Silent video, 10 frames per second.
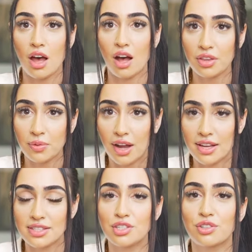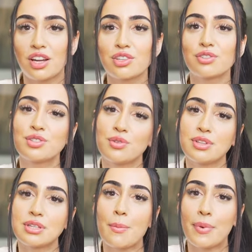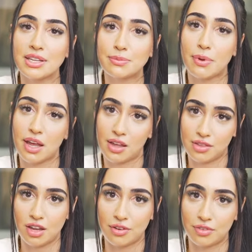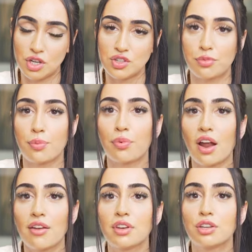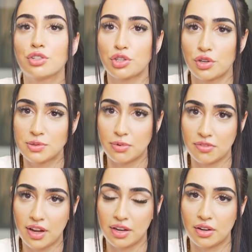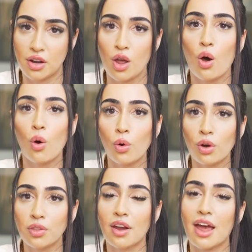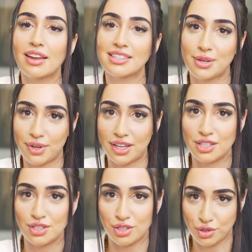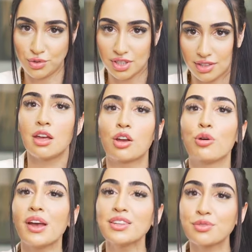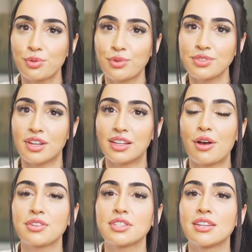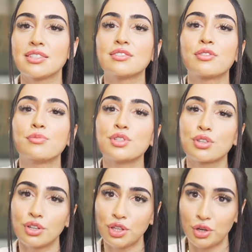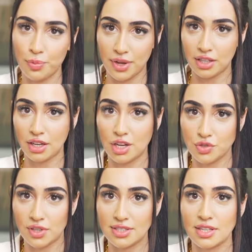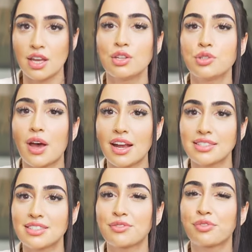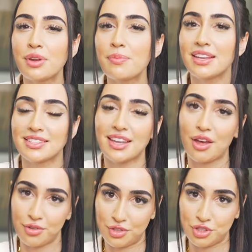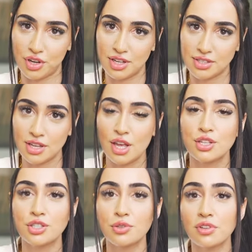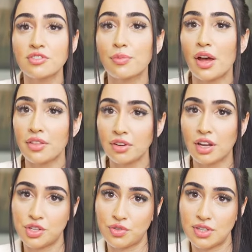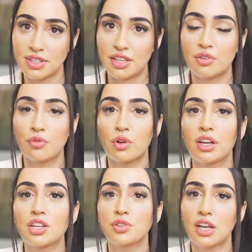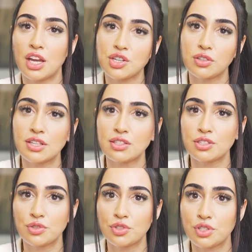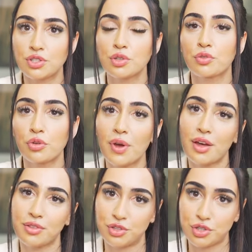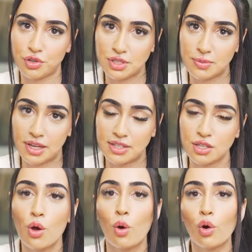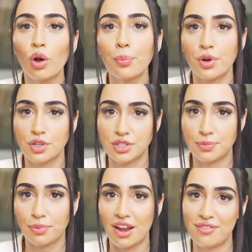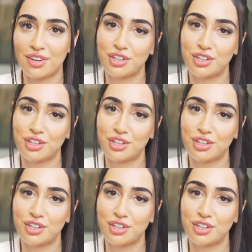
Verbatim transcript: Otherwise, international students must buy health coverage from a private insurance provider or their academic institution. Quebec's rules allow citizens from certain European countries to access free basic health insurance, Students from other countries can enroll in educational institutions' group health insurance plans or purchase private